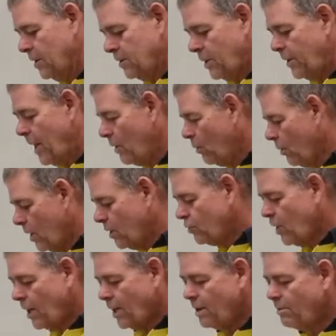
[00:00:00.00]
So that auto
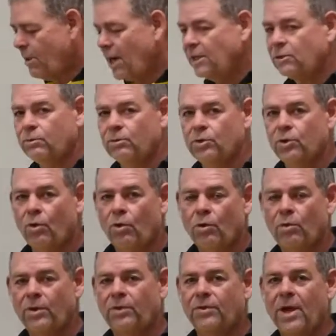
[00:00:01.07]
tracking base will
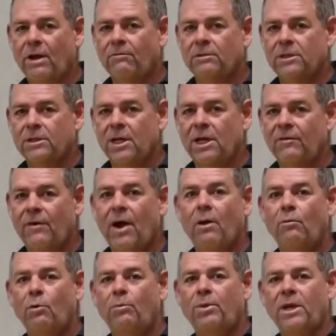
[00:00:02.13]
talk with that
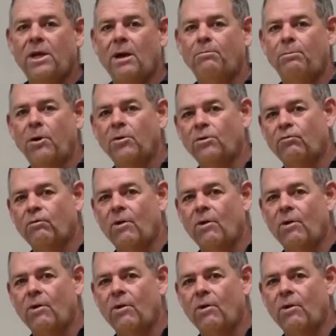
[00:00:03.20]
receiver, will pick up both